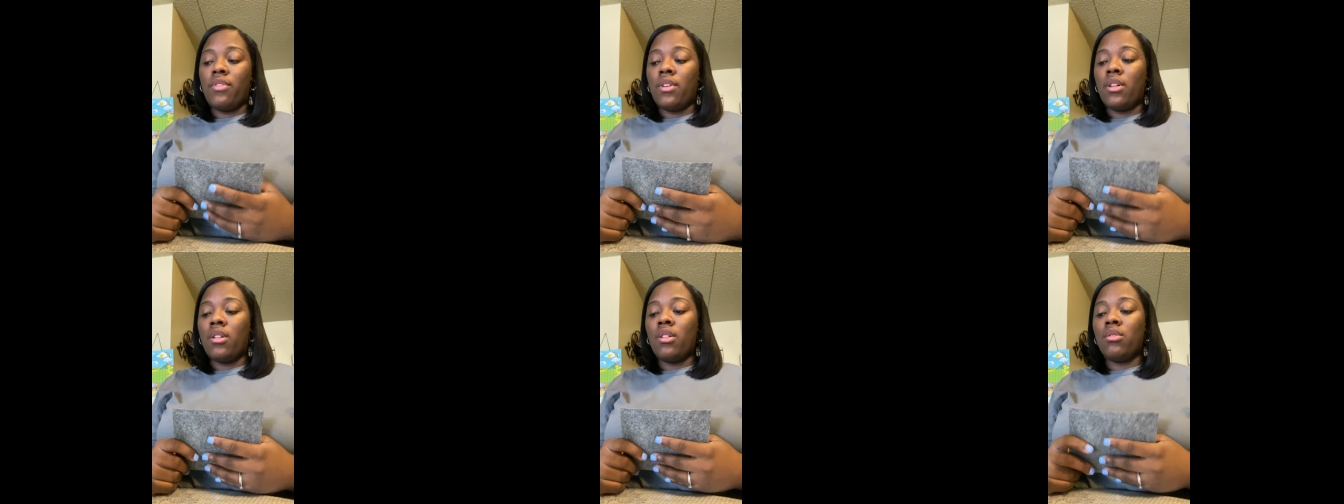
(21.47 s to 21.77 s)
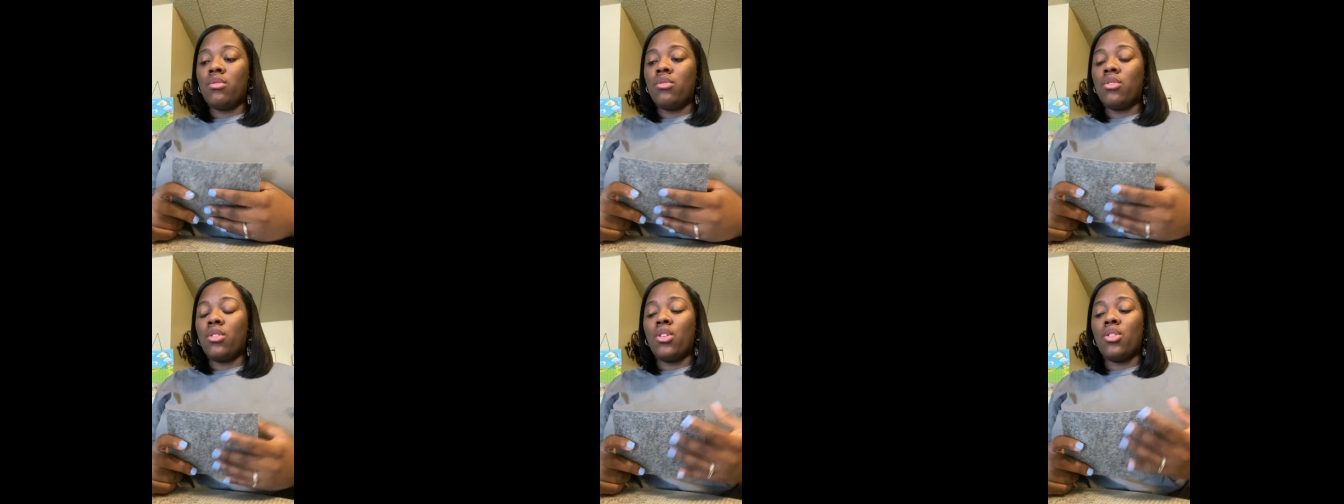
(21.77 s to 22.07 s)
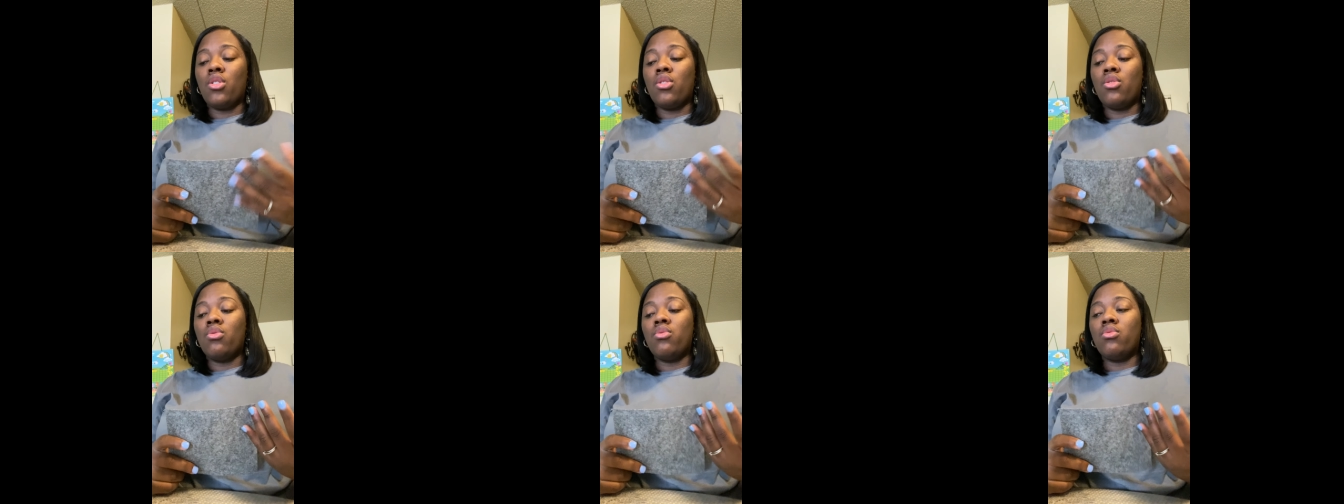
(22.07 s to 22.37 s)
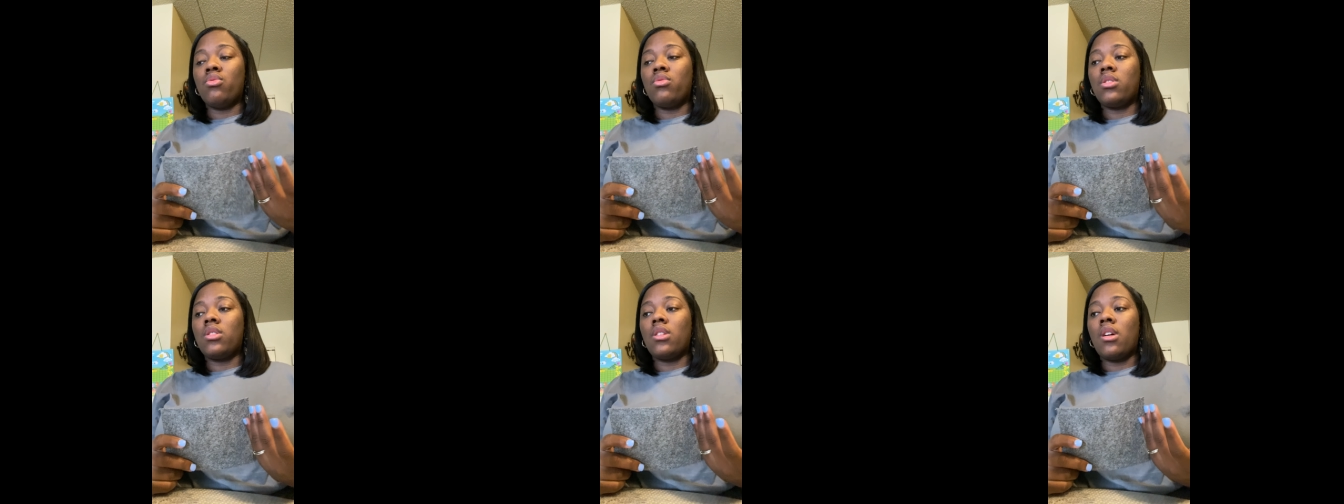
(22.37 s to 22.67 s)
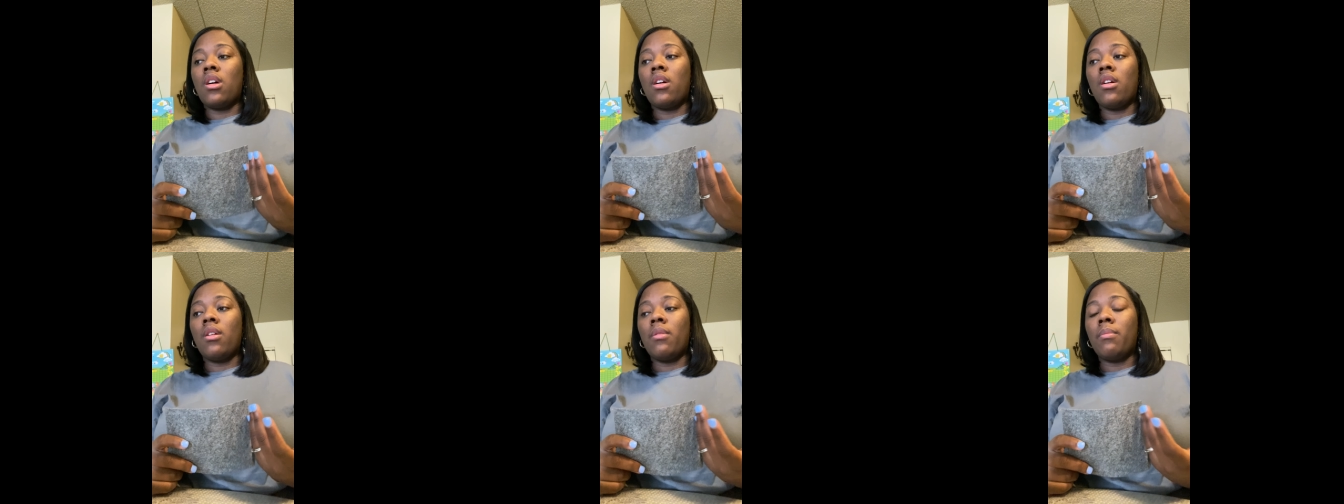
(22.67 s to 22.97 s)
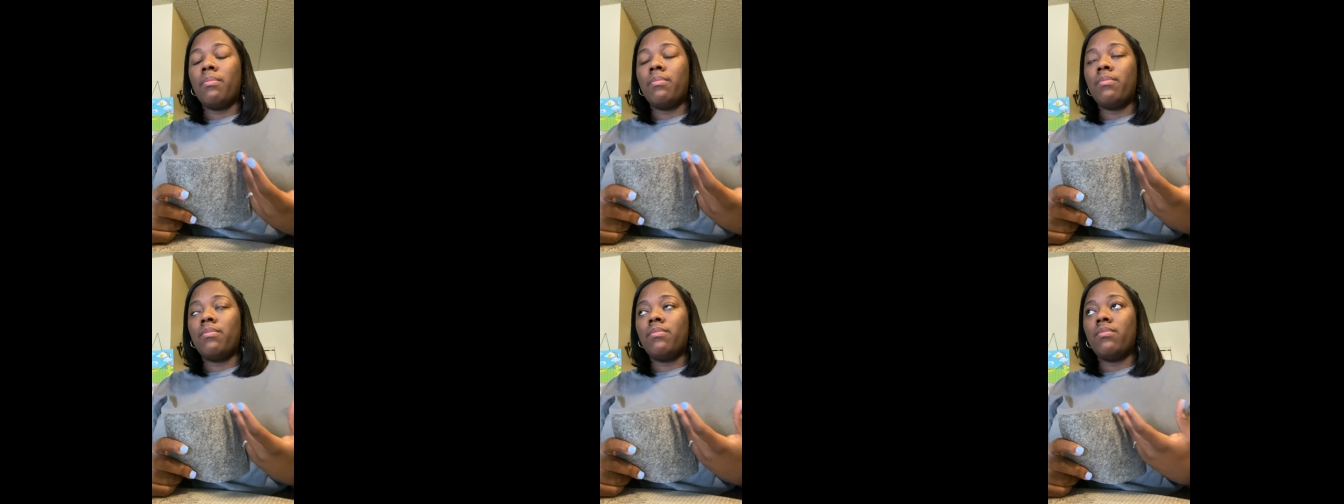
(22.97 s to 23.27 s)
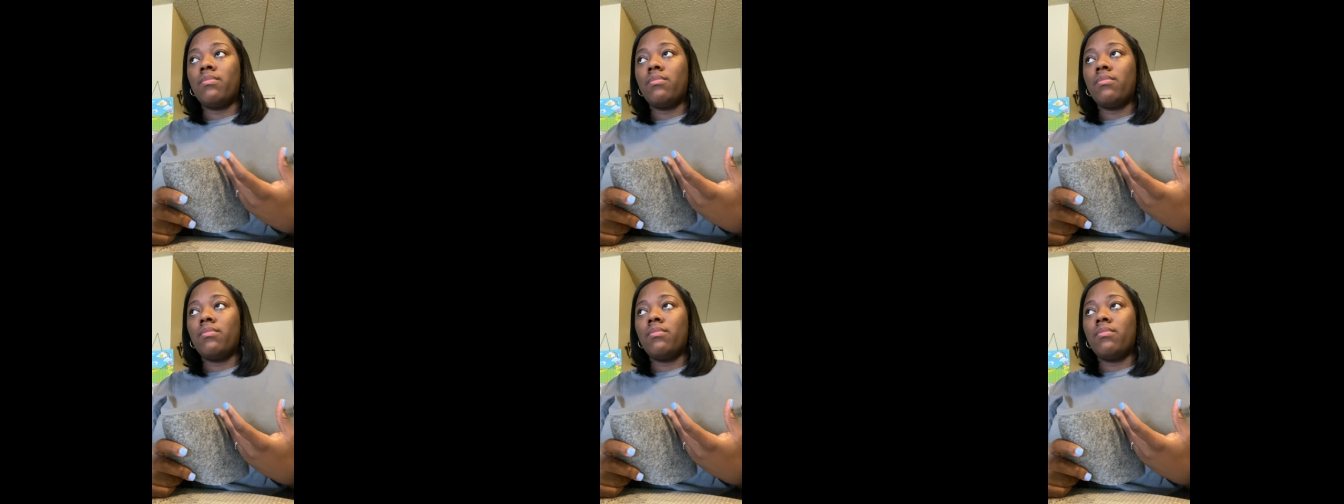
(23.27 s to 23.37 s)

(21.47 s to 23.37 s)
felt you can use um